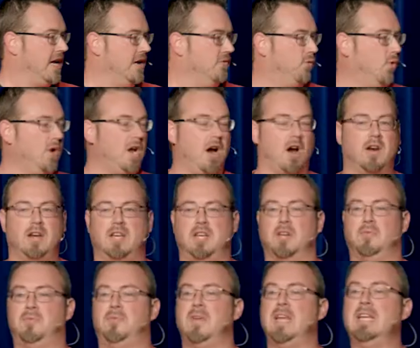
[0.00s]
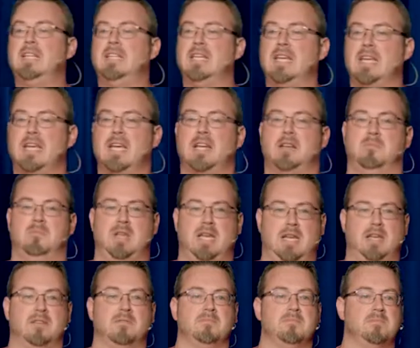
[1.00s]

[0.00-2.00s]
If we are to defeat the enemy,